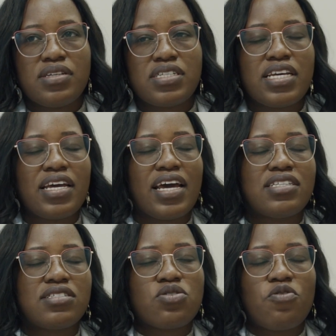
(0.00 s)
she
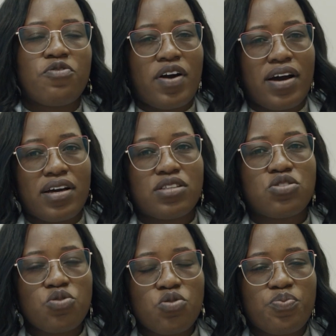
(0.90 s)
had so far
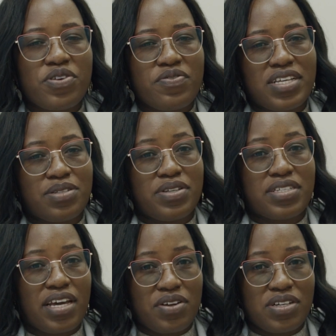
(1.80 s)
two previous
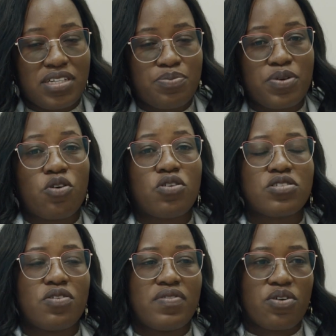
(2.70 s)
miscarriages
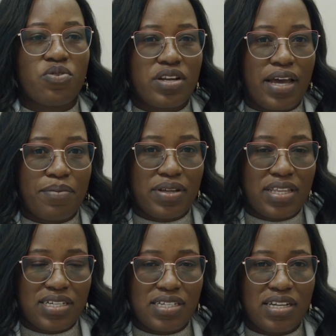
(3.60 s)
because of the chronic
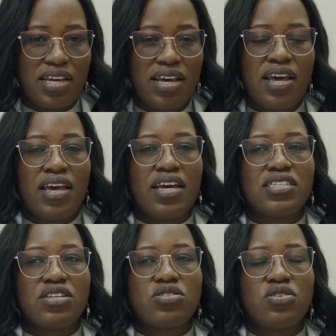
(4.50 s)
hypertension.
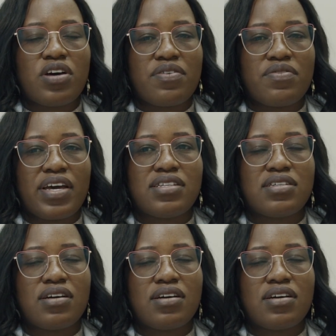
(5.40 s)
And she also have had